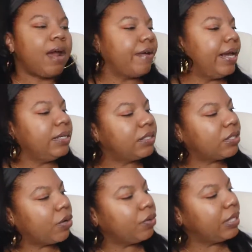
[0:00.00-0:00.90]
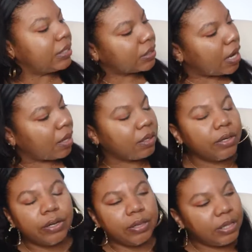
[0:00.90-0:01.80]
All right, so this
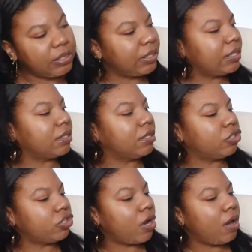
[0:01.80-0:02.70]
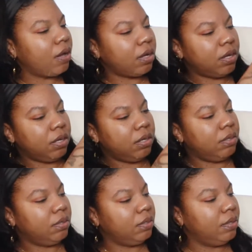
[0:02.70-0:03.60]
color, this is the chalk
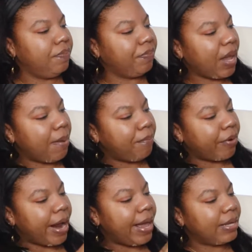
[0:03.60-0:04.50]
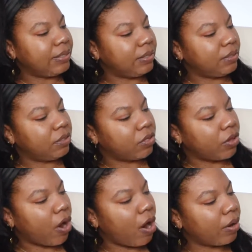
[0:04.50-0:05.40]
and brass. So
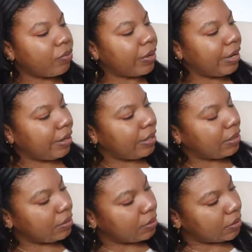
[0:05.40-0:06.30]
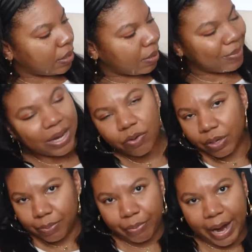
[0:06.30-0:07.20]
the hardware is, they
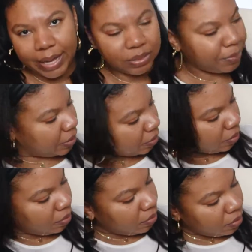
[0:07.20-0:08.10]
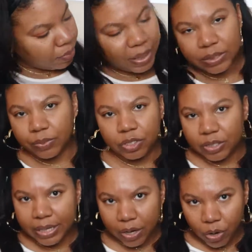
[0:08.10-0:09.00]
call it brass, but might as well
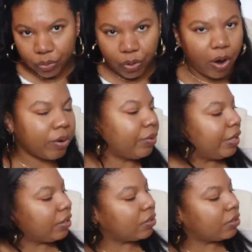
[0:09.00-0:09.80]
just say gold hardware.